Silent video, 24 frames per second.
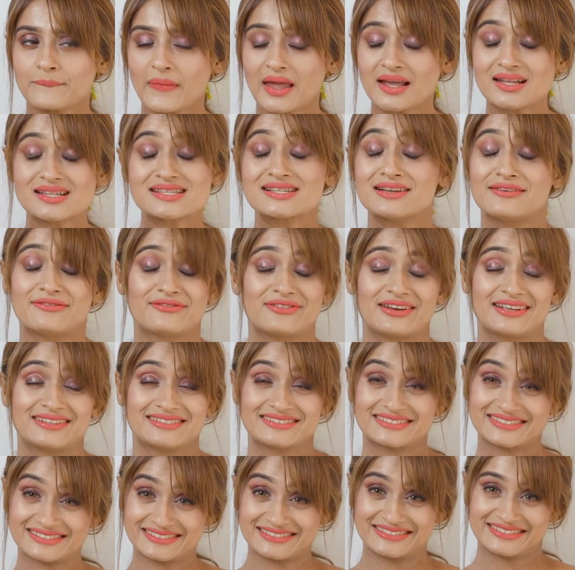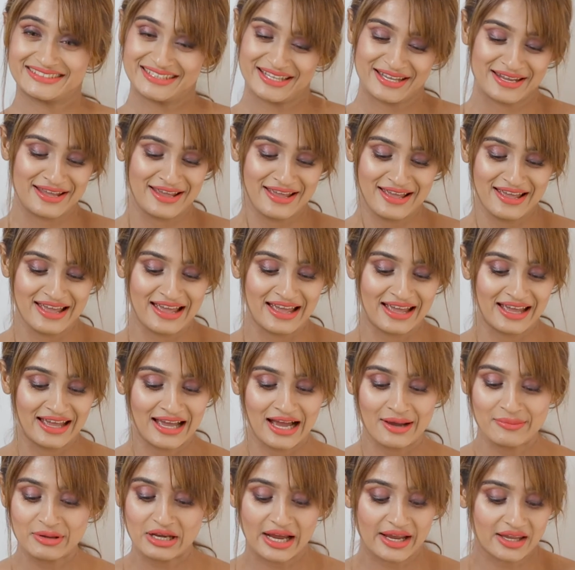It's lovely.
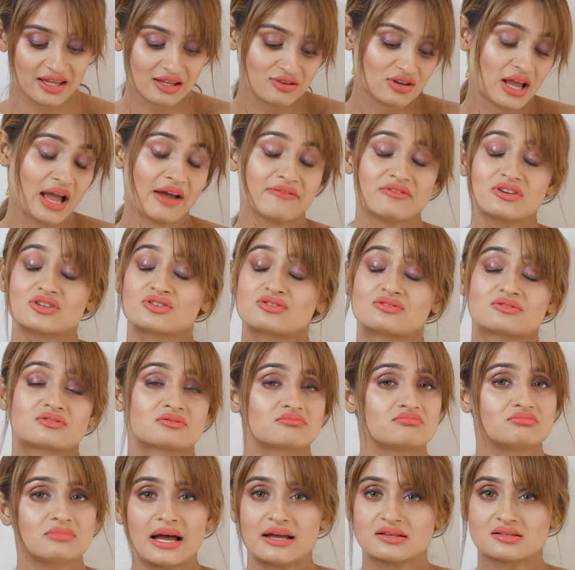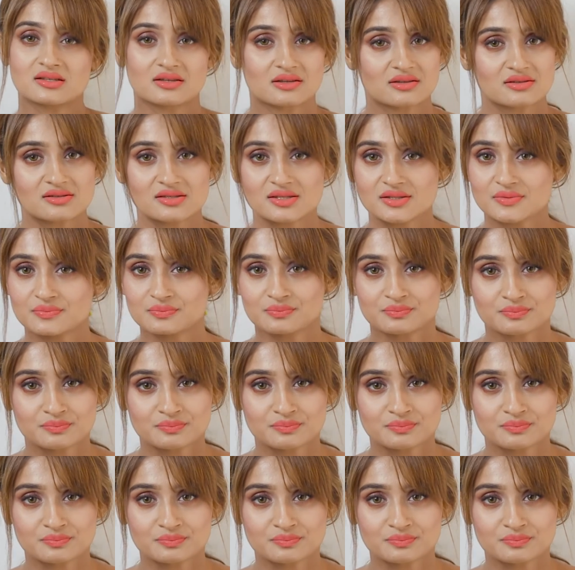I mean, I can have it as it is.